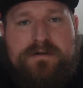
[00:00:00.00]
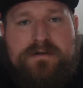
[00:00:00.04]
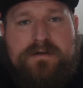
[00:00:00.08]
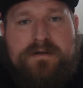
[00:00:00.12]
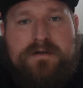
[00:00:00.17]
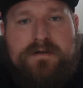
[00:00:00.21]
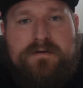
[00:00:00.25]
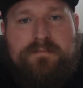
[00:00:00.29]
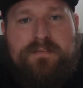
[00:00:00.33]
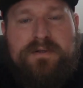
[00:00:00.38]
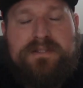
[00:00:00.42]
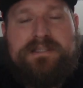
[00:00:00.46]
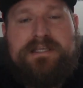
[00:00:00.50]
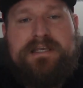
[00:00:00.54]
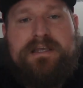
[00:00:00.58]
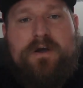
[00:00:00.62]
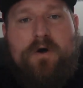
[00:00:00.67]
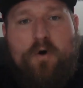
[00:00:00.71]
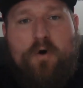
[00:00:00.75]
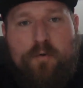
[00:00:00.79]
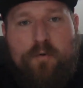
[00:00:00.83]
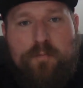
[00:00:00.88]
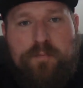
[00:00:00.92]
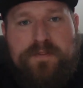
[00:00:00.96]
but they
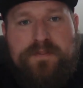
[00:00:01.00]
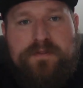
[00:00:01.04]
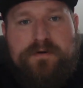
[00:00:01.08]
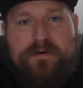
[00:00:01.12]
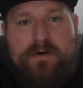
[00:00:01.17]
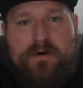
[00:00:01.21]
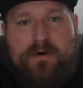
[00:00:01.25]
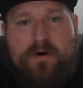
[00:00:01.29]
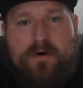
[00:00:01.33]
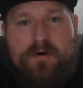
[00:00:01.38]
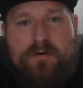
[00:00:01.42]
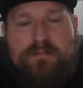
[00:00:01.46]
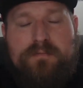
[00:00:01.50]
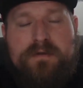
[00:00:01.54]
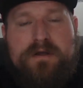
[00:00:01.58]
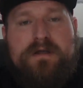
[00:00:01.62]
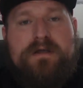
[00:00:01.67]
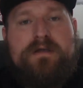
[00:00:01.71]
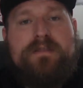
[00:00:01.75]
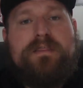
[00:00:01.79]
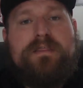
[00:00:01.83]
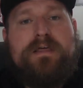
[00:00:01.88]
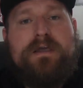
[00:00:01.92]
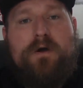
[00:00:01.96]
opened their home,
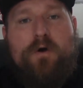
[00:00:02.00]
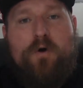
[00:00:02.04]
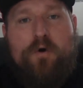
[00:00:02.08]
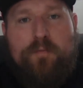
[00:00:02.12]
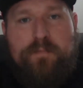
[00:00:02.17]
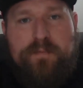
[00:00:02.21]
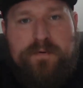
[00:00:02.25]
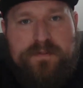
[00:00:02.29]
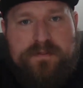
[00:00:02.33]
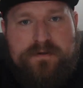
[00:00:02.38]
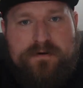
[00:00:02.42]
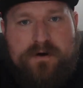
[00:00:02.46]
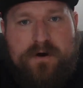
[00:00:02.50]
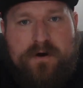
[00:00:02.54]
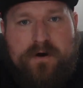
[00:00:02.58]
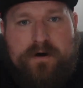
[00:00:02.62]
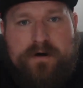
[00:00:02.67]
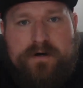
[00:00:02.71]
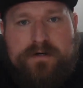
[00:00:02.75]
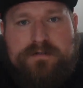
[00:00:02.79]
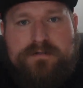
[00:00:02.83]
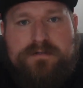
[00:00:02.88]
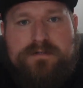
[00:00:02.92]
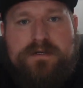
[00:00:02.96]
they opened their
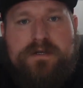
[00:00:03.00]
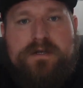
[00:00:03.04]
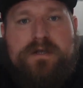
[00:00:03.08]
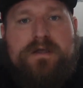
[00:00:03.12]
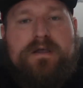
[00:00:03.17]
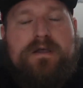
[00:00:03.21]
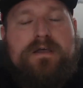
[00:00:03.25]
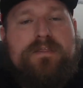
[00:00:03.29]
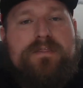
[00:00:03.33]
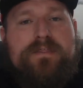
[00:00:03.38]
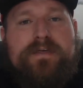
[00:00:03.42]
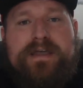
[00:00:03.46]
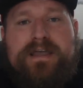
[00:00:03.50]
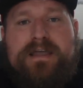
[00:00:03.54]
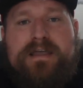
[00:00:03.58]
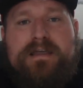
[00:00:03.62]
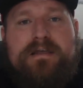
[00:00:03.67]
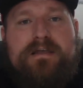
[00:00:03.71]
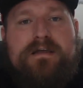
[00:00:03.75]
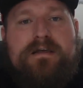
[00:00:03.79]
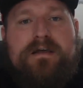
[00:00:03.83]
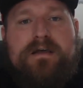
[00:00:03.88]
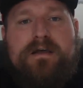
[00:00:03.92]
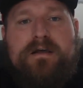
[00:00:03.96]
hearts,
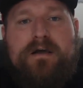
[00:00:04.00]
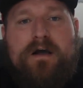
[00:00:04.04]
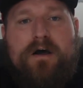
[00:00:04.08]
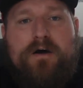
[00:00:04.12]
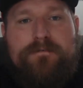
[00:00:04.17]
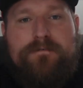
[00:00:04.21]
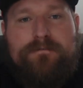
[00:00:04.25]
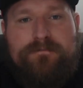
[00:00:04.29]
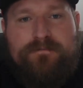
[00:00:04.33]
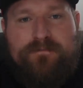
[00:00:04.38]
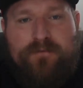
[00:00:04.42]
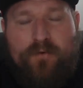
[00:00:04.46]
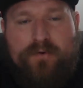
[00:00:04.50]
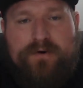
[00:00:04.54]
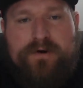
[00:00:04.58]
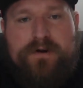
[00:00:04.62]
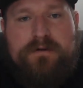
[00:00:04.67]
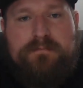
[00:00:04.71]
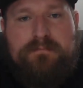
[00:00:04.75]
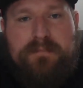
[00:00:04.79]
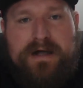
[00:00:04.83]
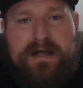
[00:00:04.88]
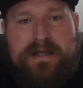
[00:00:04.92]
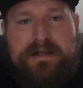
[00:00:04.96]
they afforded
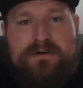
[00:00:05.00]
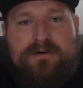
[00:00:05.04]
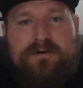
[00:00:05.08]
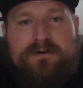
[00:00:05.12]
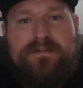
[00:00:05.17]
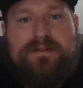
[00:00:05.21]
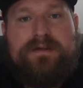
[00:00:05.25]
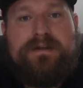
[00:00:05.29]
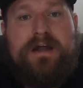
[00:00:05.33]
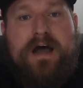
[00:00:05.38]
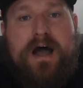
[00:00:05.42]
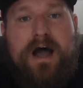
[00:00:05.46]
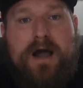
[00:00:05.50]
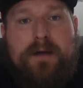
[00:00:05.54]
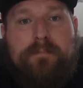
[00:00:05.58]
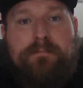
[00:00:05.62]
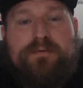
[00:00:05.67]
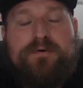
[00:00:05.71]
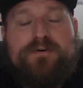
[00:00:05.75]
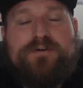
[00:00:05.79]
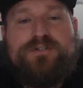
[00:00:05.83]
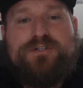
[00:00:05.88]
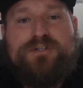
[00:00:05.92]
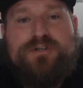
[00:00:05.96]
Michael an
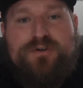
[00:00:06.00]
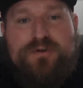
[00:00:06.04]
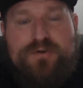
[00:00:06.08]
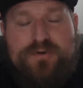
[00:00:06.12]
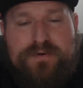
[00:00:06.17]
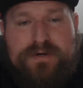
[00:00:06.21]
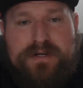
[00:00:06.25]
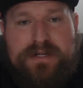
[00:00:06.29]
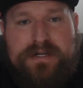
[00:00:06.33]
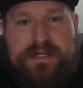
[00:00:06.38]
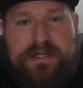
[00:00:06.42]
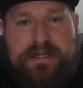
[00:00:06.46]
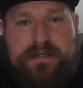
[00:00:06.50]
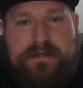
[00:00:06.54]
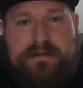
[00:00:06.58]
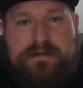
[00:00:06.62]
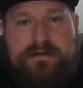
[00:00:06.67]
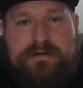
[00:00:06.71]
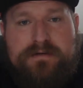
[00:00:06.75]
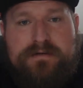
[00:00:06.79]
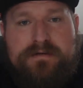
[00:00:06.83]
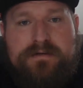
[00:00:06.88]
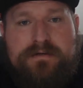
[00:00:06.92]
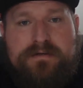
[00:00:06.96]
opportunity
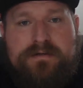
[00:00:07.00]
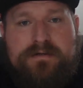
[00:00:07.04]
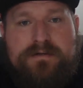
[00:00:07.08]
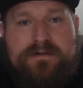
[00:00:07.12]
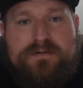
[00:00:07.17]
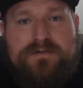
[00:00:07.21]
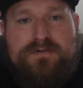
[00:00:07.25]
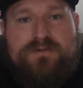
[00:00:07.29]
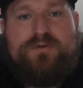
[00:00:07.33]
to